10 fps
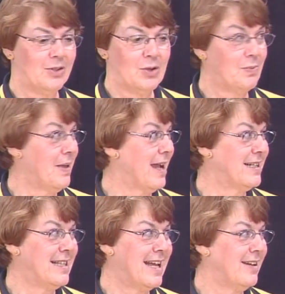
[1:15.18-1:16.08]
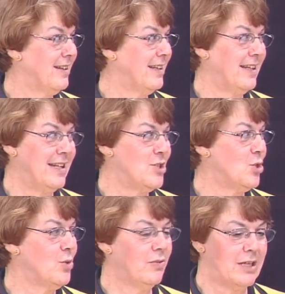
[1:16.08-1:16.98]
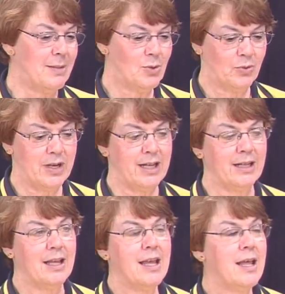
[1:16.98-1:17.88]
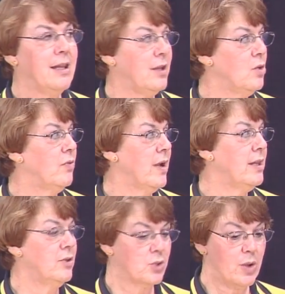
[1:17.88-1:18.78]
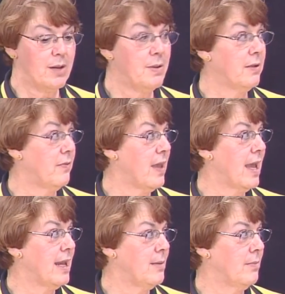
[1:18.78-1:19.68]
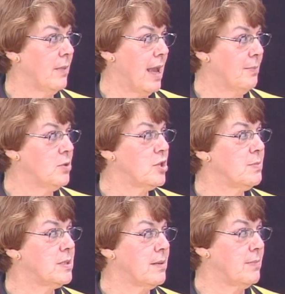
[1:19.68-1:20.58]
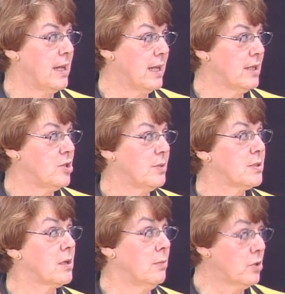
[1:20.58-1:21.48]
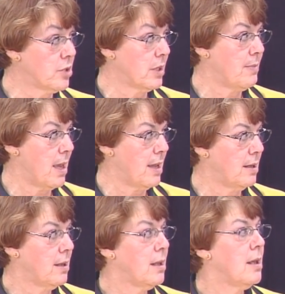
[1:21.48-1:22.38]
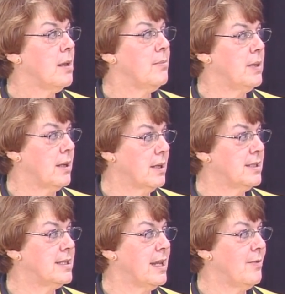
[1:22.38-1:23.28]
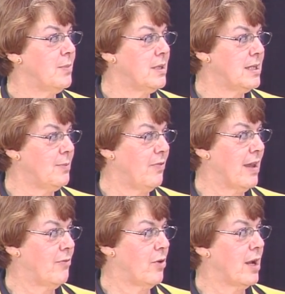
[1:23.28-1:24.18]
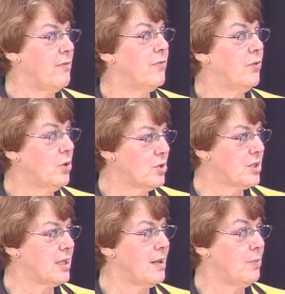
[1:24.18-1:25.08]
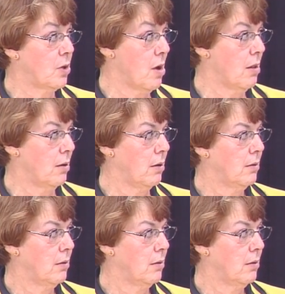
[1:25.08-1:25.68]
back to that issue of label reading, that you'll find there's quite a bit of fat in apple chips and banana chips commercially made because they have been deep fat fried first to keep their color.